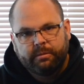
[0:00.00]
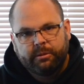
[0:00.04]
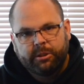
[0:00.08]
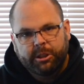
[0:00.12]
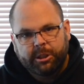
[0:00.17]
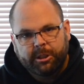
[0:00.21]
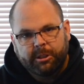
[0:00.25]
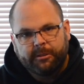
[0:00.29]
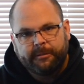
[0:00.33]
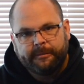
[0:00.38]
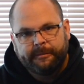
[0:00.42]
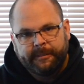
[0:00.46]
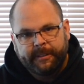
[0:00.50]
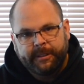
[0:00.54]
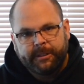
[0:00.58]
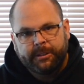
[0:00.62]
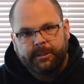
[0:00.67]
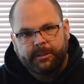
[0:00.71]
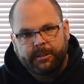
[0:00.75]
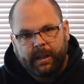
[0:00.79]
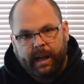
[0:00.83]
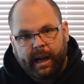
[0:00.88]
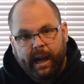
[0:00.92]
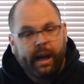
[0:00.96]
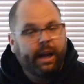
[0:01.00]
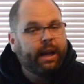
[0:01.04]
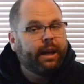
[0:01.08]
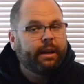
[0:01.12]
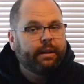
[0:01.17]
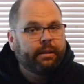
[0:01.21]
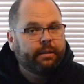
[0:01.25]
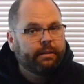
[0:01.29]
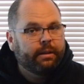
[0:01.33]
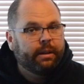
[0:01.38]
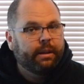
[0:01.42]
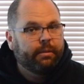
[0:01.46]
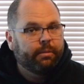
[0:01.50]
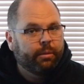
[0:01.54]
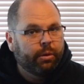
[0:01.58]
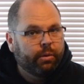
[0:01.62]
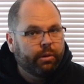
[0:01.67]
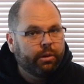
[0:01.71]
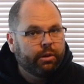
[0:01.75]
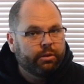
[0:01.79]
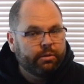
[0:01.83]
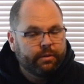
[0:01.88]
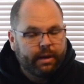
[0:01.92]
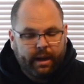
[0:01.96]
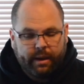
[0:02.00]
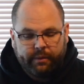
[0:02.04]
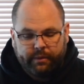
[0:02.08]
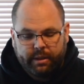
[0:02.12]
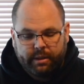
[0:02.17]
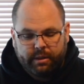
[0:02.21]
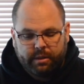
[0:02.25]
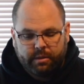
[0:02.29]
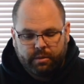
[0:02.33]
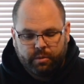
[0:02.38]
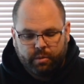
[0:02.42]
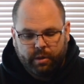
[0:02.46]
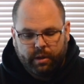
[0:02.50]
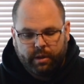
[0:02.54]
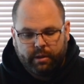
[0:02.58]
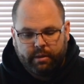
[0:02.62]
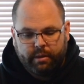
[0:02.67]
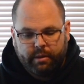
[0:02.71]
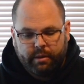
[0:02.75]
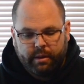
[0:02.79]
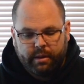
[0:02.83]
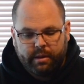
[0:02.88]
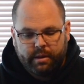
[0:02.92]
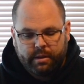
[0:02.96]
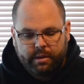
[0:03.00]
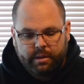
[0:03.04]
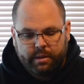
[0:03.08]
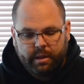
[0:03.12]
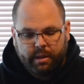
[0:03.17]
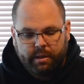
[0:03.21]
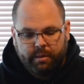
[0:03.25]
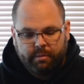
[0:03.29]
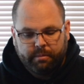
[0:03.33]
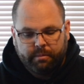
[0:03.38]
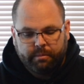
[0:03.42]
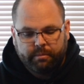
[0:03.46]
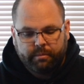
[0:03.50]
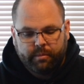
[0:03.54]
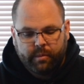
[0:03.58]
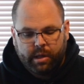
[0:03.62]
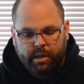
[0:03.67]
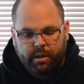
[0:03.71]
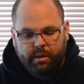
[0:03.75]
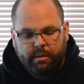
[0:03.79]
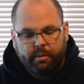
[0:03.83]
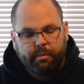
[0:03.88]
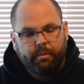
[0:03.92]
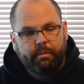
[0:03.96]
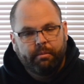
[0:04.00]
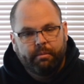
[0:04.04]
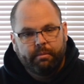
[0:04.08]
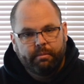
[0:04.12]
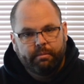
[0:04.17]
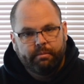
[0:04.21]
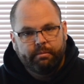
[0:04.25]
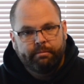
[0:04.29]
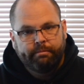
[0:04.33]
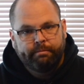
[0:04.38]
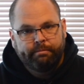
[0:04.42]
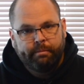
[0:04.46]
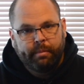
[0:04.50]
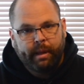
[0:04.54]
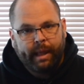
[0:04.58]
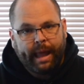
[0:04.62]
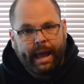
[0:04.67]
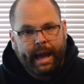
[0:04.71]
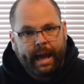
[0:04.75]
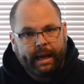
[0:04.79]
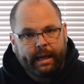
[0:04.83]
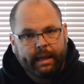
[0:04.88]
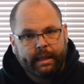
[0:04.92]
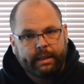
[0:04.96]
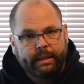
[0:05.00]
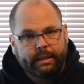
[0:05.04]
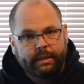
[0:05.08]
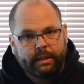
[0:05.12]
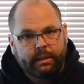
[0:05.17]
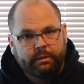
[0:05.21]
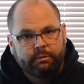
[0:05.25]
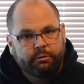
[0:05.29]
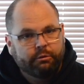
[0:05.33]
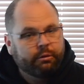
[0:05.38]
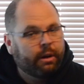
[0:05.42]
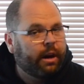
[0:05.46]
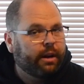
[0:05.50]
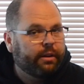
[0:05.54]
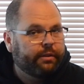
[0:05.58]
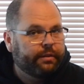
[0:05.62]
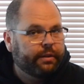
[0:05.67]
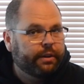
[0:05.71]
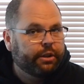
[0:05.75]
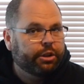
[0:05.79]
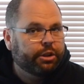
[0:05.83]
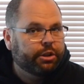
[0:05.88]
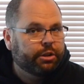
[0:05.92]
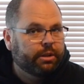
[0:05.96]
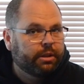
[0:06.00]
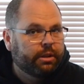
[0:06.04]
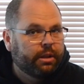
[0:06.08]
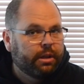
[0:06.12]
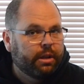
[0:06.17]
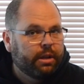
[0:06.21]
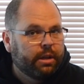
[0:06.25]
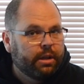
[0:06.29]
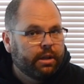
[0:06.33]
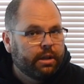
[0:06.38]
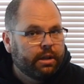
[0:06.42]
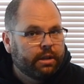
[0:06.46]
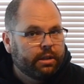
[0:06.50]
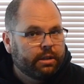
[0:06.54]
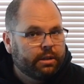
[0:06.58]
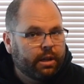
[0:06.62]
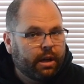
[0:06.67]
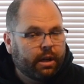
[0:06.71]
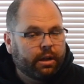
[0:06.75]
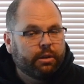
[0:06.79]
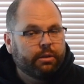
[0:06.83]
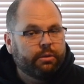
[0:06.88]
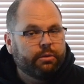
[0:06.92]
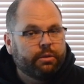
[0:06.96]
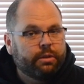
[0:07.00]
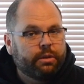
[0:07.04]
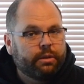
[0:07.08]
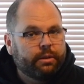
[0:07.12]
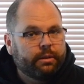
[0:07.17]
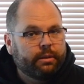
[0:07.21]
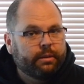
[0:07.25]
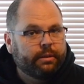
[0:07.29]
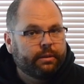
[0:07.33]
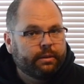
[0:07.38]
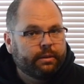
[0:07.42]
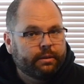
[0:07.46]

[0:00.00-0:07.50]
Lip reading: Chicken or fish. I am going to have it with some black rockfish tacos.